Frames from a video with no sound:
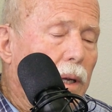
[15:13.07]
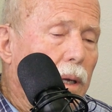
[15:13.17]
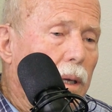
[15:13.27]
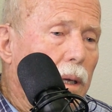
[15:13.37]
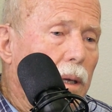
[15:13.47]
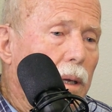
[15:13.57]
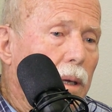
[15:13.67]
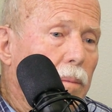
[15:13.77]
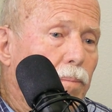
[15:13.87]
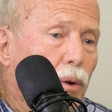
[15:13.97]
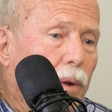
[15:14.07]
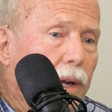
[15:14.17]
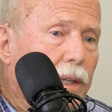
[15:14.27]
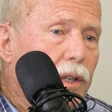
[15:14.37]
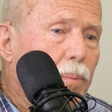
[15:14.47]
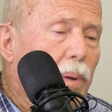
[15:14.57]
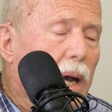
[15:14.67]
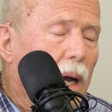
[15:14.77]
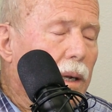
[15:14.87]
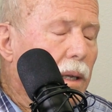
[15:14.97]
a pointed
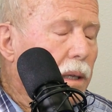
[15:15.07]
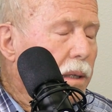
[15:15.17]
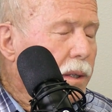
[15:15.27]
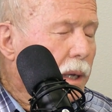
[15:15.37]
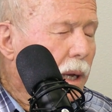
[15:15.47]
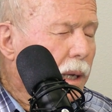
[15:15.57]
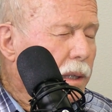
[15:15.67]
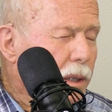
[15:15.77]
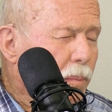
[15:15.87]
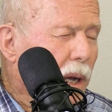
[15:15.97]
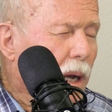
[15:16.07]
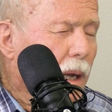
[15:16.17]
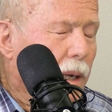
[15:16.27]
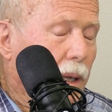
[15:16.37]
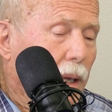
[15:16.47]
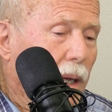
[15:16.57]
spot, the assigned spot.